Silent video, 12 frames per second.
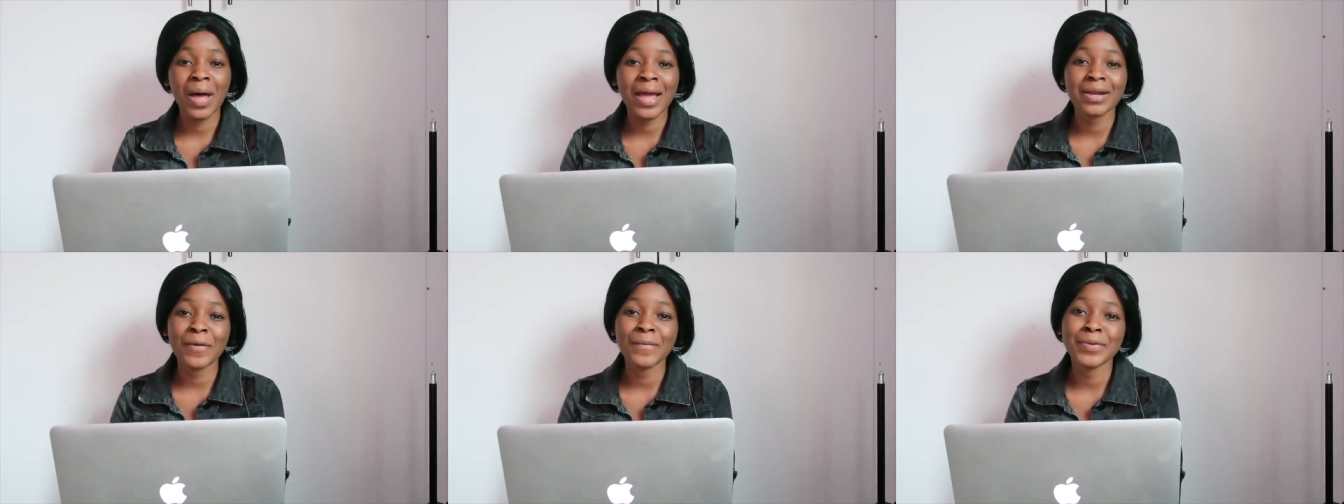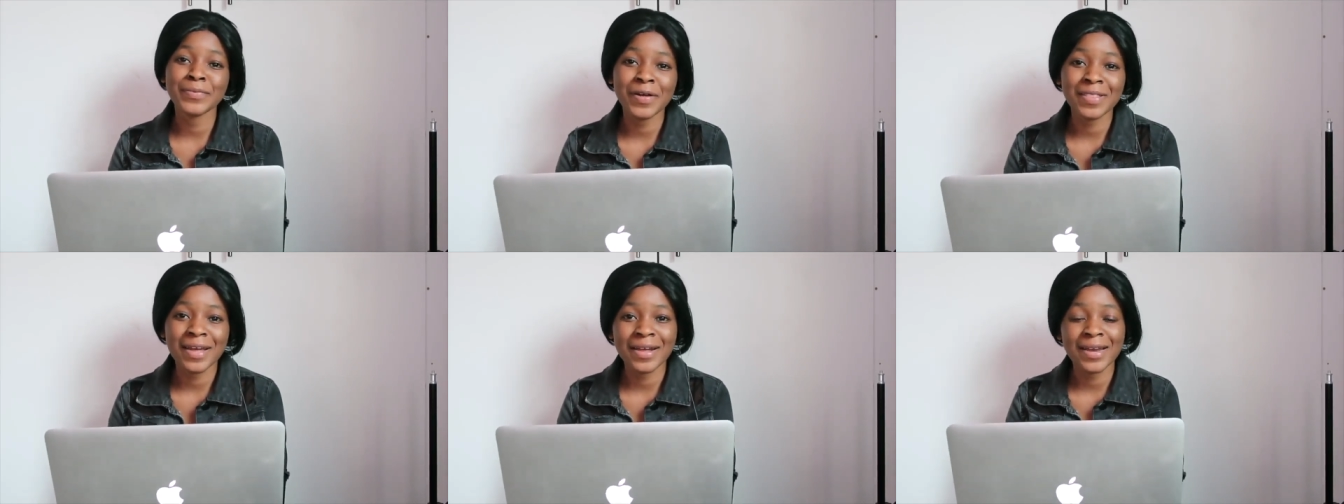and I'll be
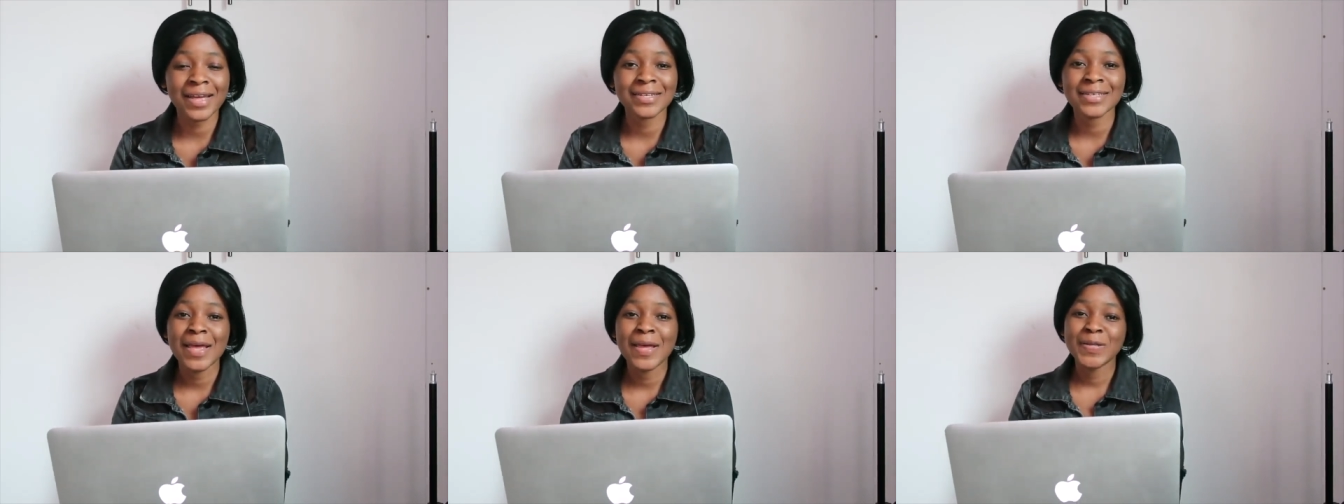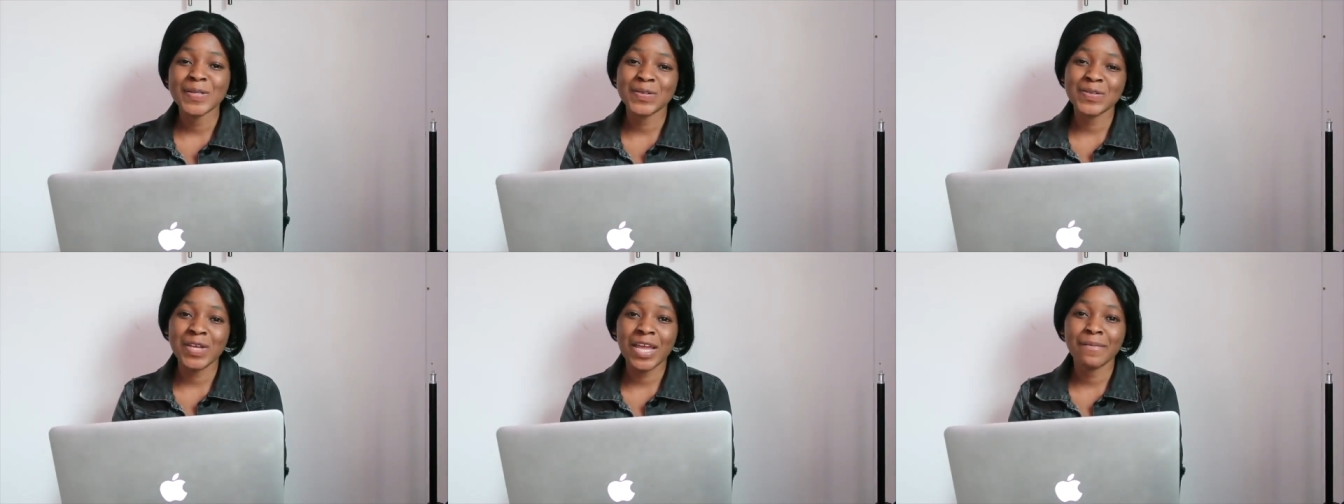more than glad to
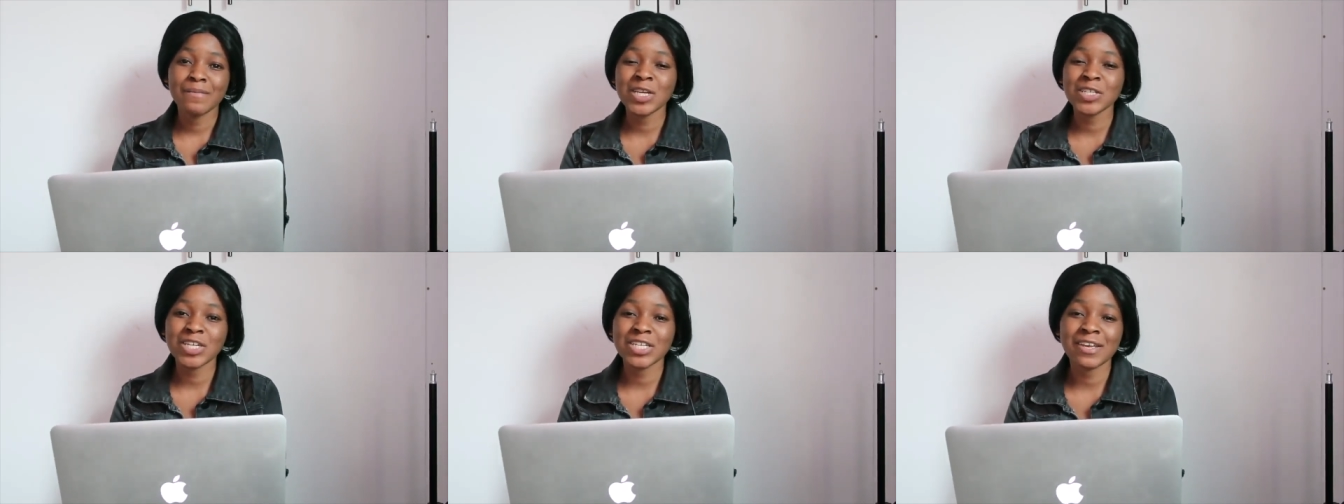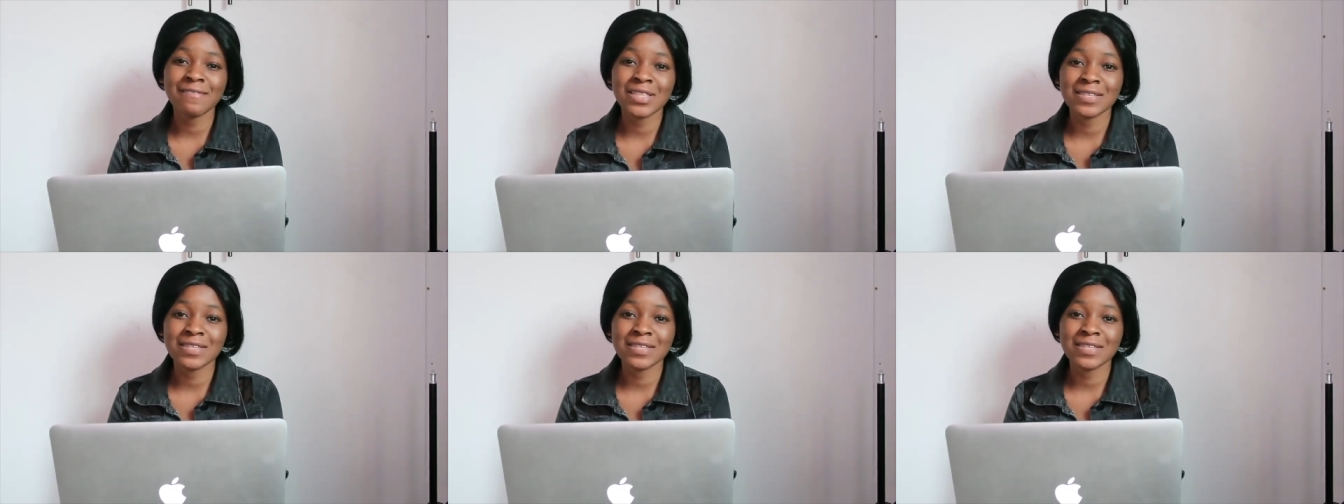do it. Make sure to give